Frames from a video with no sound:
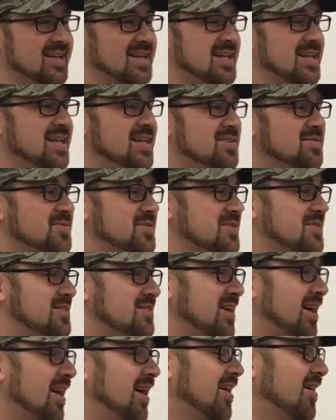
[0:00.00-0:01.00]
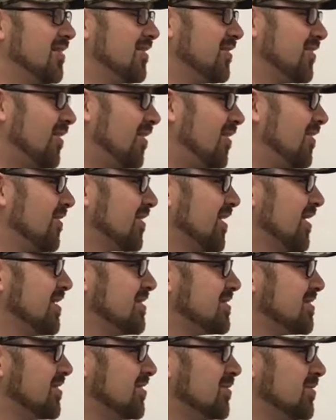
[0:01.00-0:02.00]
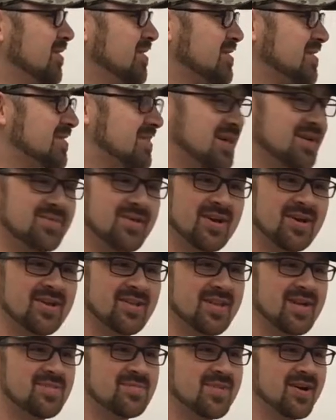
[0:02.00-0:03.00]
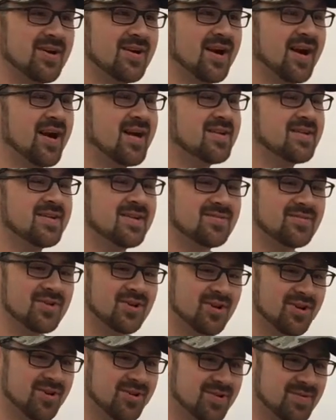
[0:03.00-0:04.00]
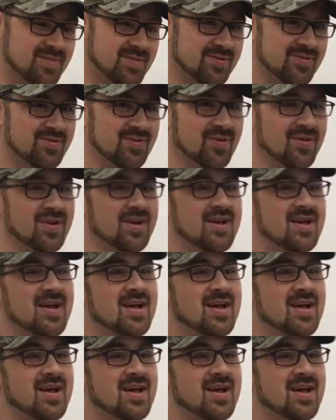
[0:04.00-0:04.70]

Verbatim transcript: He was, I heard all kinds of noises coming out of that bear I had never heard before.